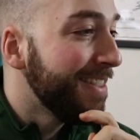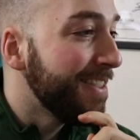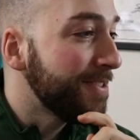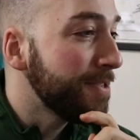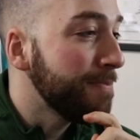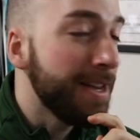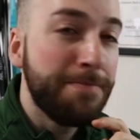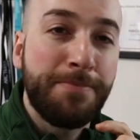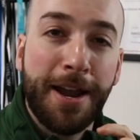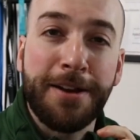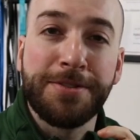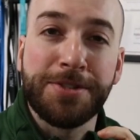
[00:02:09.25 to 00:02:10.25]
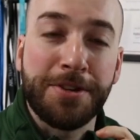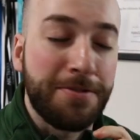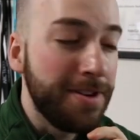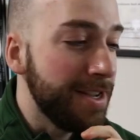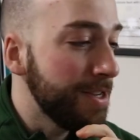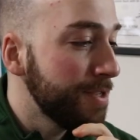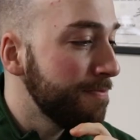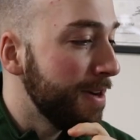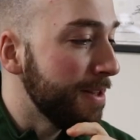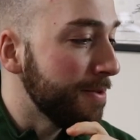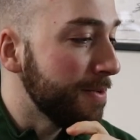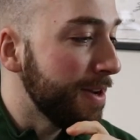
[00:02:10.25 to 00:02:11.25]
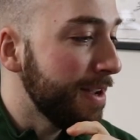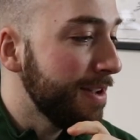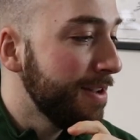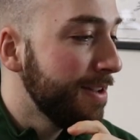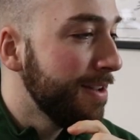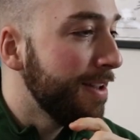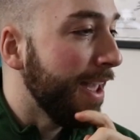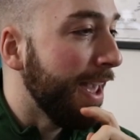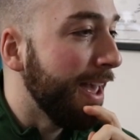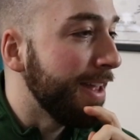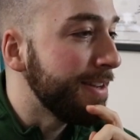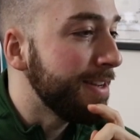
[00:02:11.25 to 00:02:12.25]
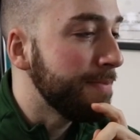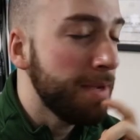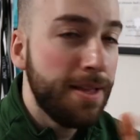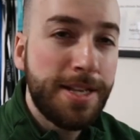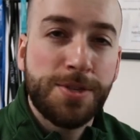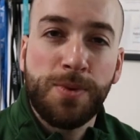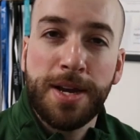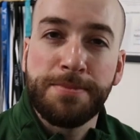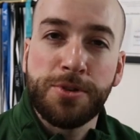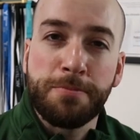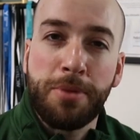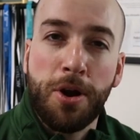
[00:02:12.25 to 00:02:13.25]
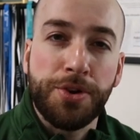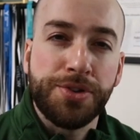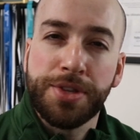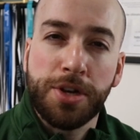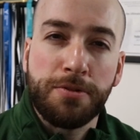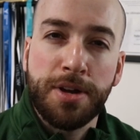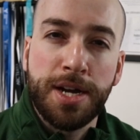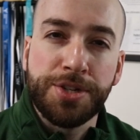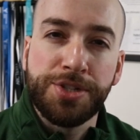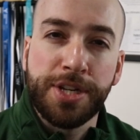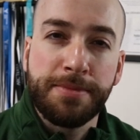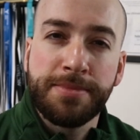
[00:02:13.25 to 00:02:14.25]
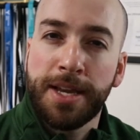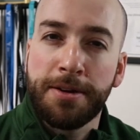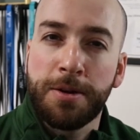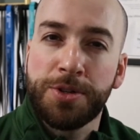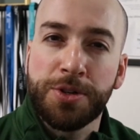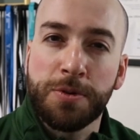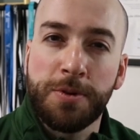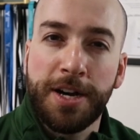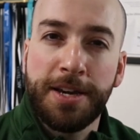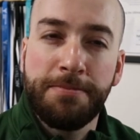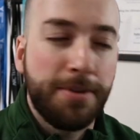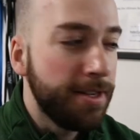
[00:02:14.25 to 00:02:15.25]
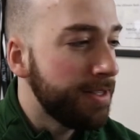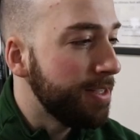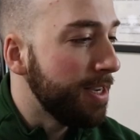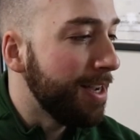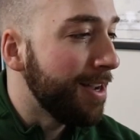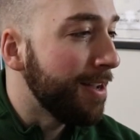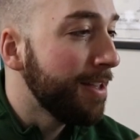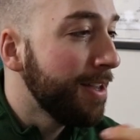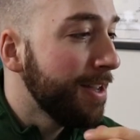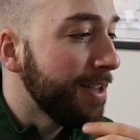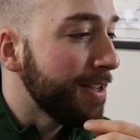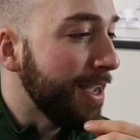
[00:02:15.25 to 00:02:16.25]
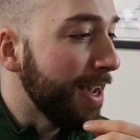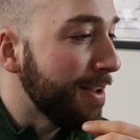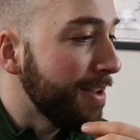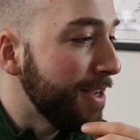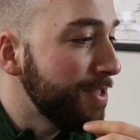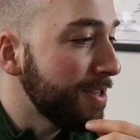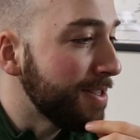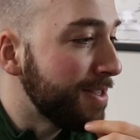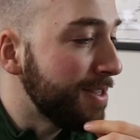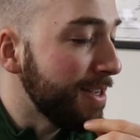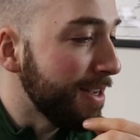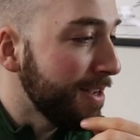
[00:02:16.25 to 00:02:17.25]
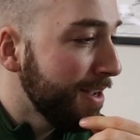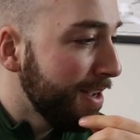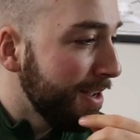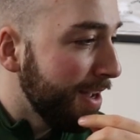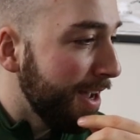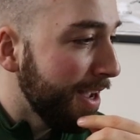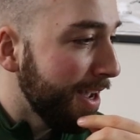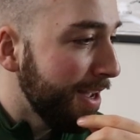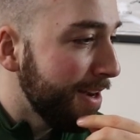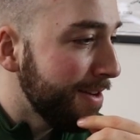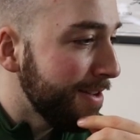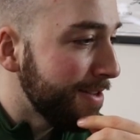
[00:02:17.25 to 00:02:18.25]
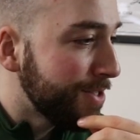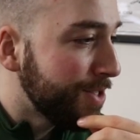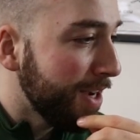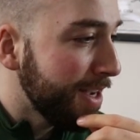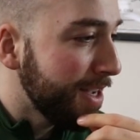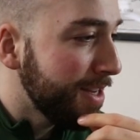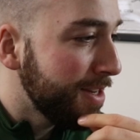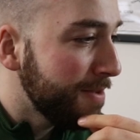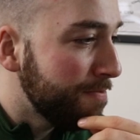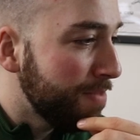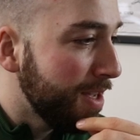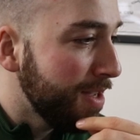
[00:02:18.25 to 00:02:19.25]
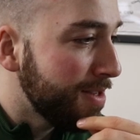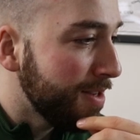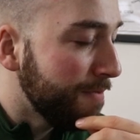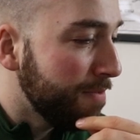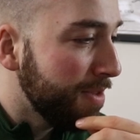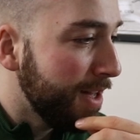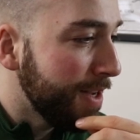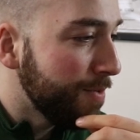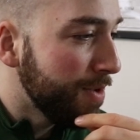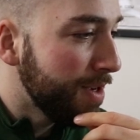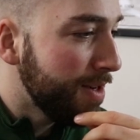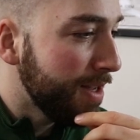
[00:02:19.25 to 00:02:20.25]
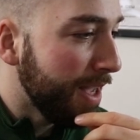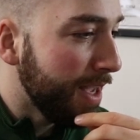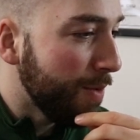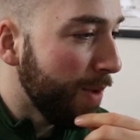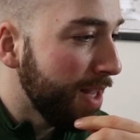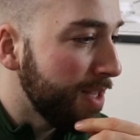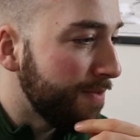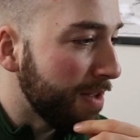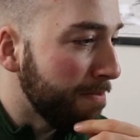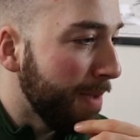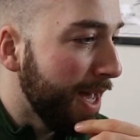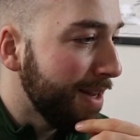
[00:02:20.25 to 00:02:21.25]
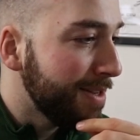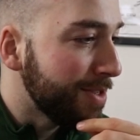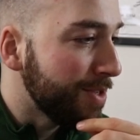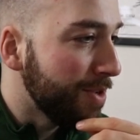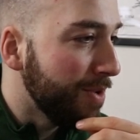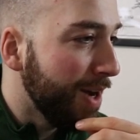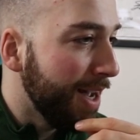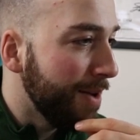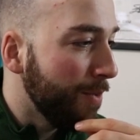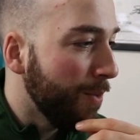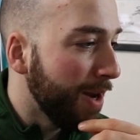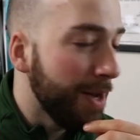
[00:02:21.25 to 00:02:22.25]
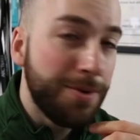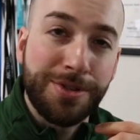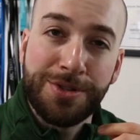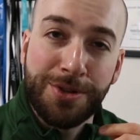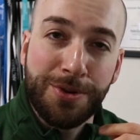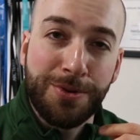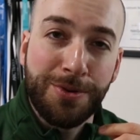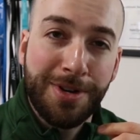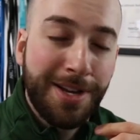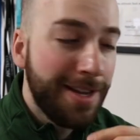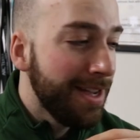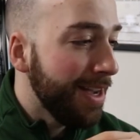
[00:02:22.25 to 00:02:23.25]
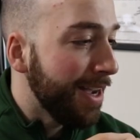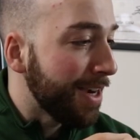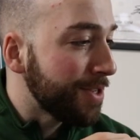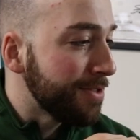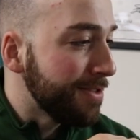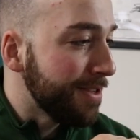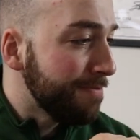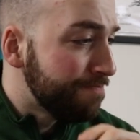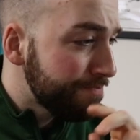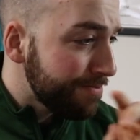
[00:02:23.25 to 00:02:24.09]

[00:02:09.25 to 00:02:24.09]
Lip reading: This is my parents' garage, by the way. And maybe that's why I'm so partial to garage gyms. I'm not sure why, but yeah, as you can see, I had a giant piece of plywood, a weightlifting mat, so what I would do, actually,